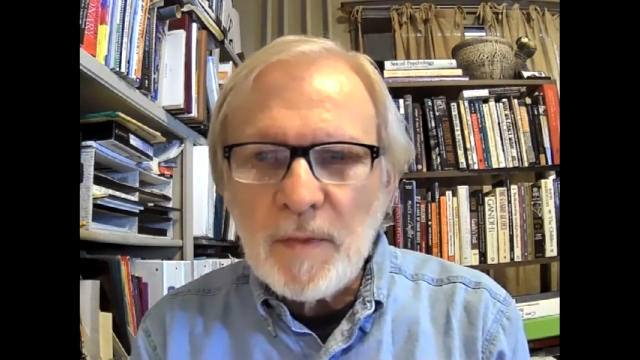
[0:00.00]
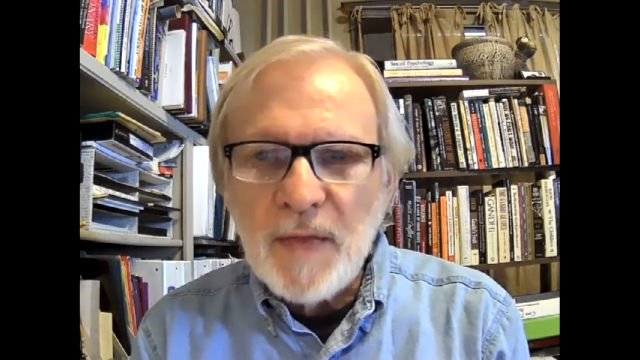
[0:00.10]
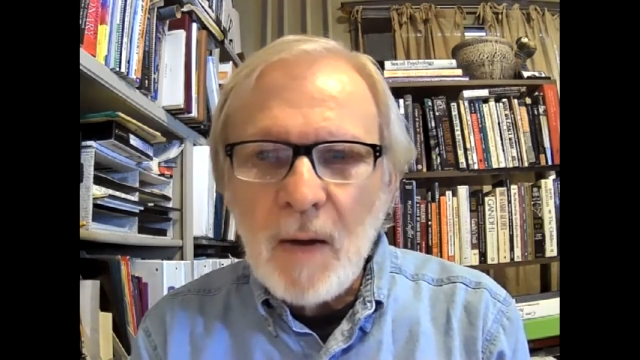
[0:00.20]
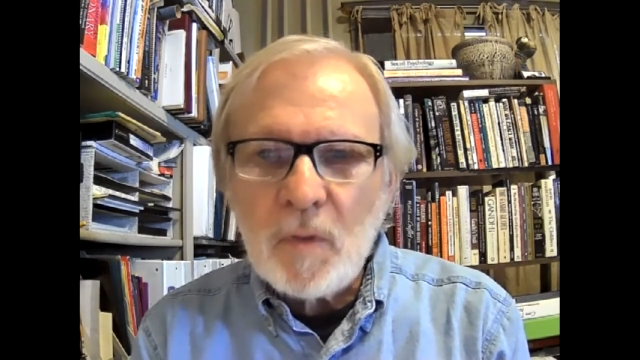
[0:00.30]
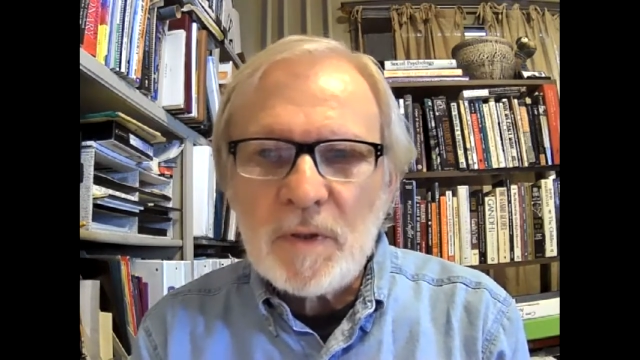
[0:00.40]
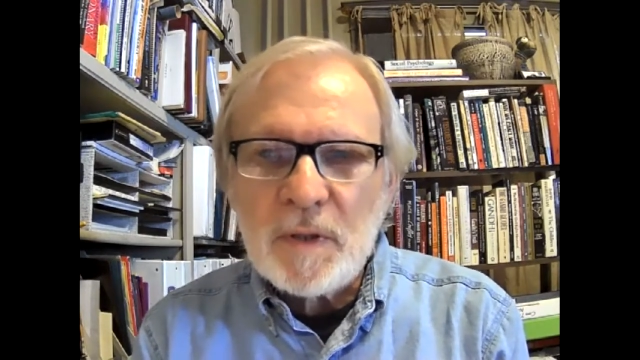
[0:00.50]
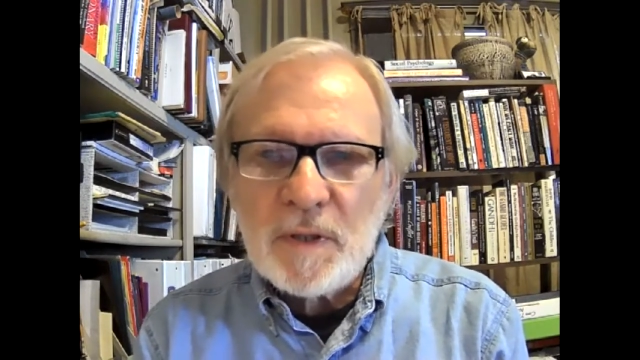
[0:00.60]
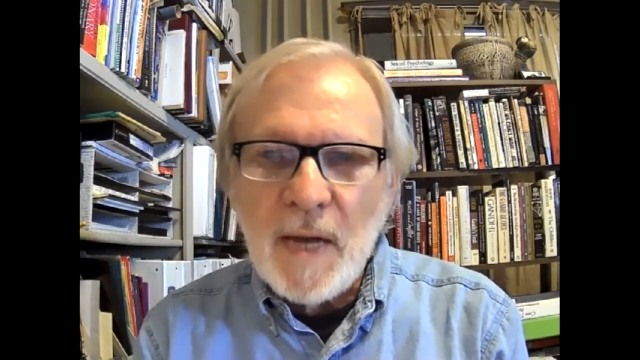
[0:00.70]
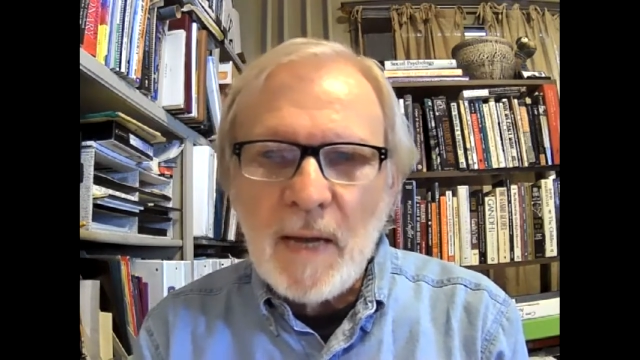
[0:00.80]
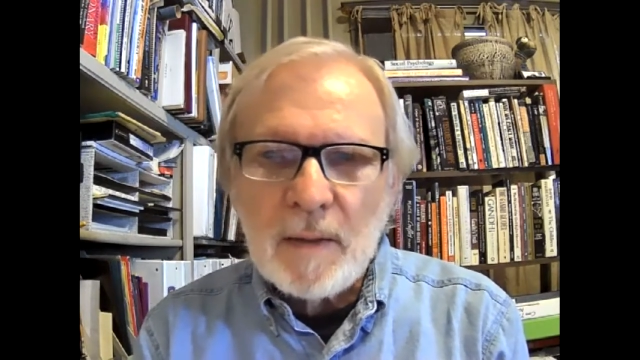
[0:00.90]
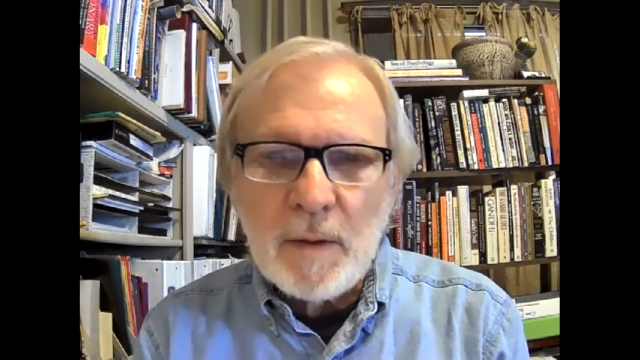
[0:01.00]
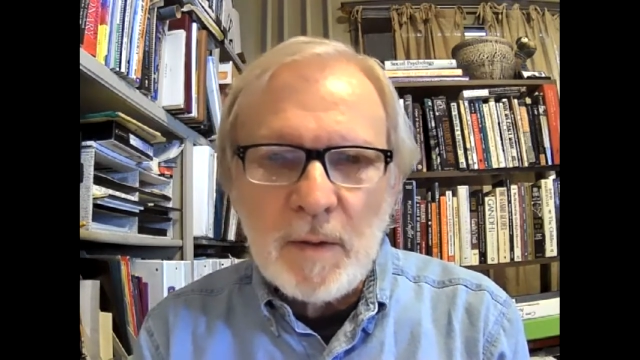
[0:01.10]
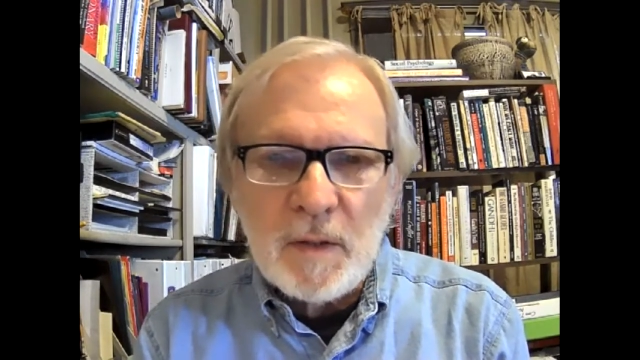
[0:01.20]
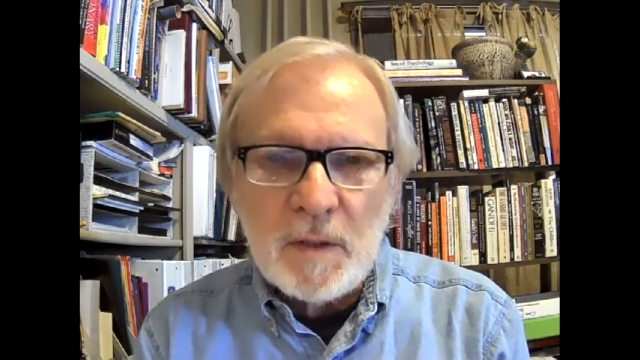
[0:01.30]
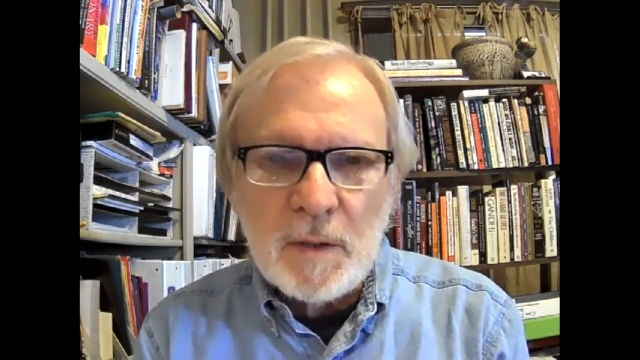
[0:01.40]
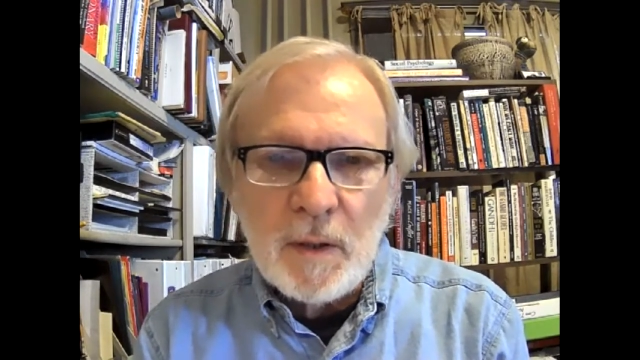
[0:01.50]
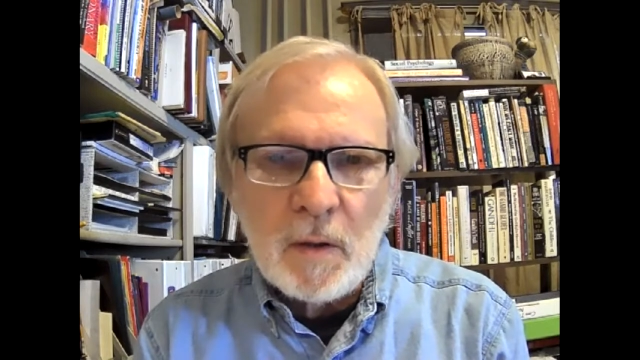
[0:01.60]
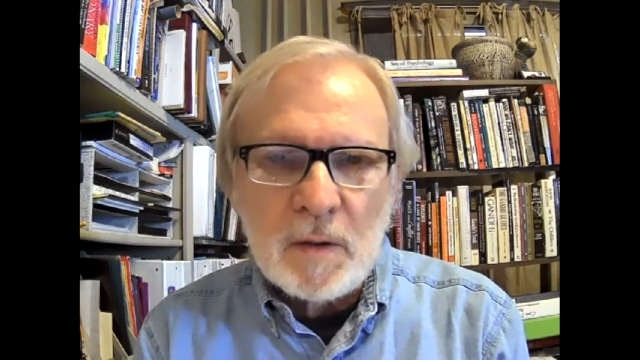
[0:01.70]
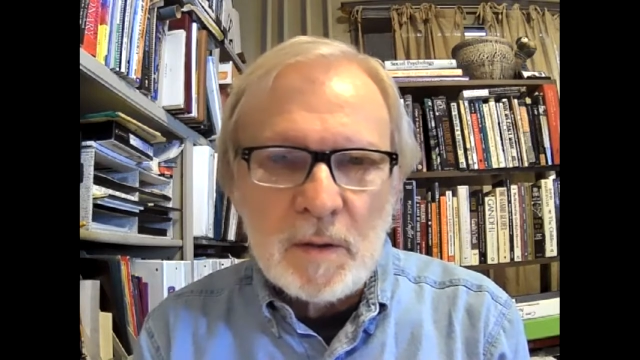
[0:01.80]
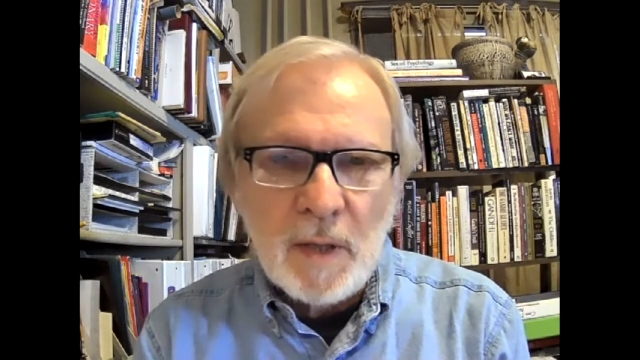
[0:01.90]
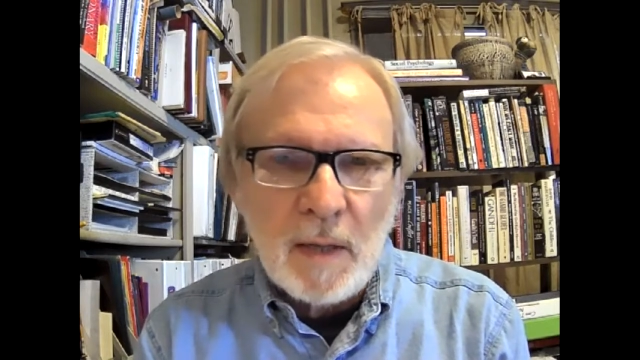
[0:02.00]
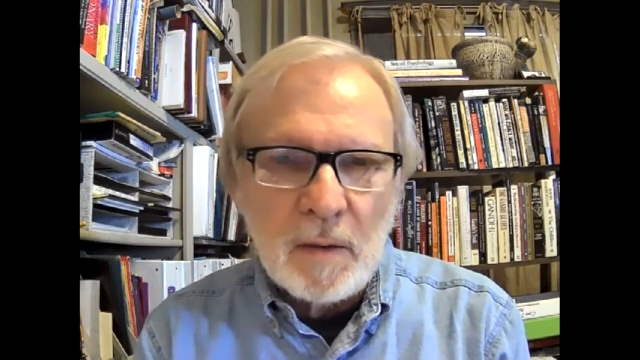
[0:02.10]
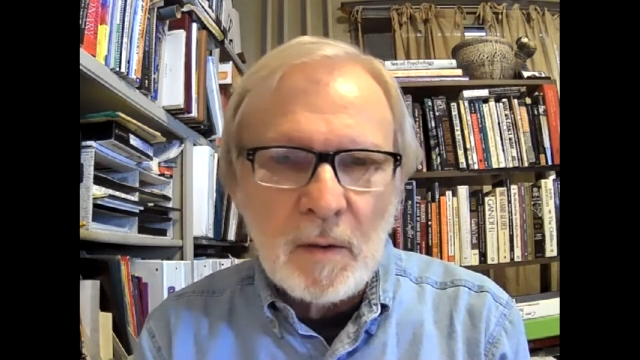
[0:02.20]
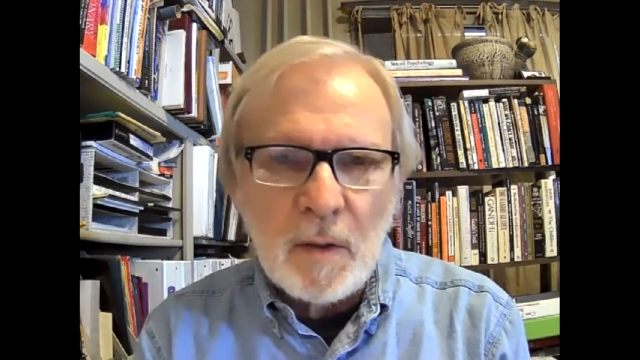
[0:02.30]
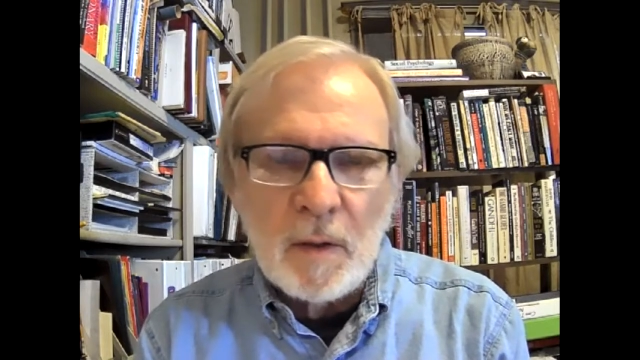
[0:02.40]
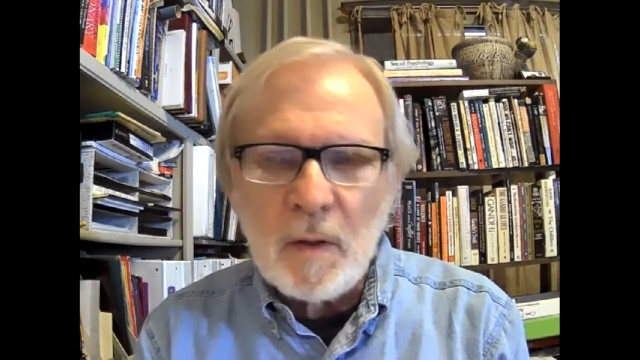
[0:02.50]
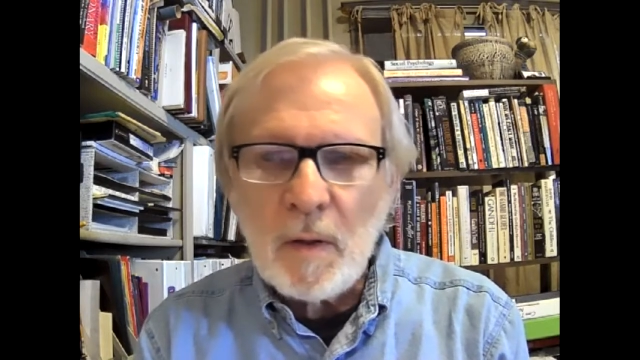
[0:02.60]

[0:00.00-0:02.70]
that was exactly the skill set that